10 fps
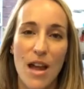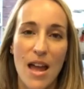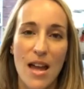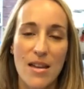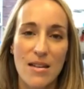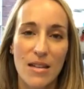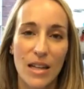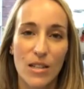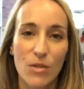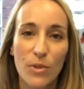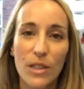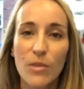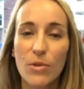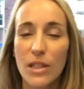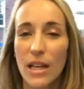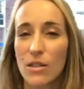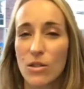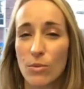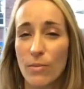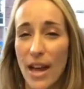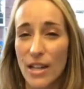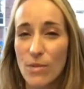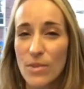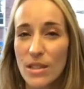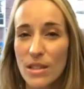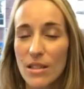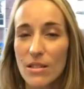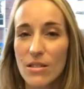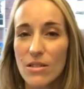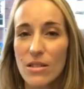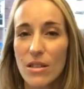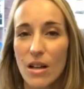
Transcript: and it's really related to management skills.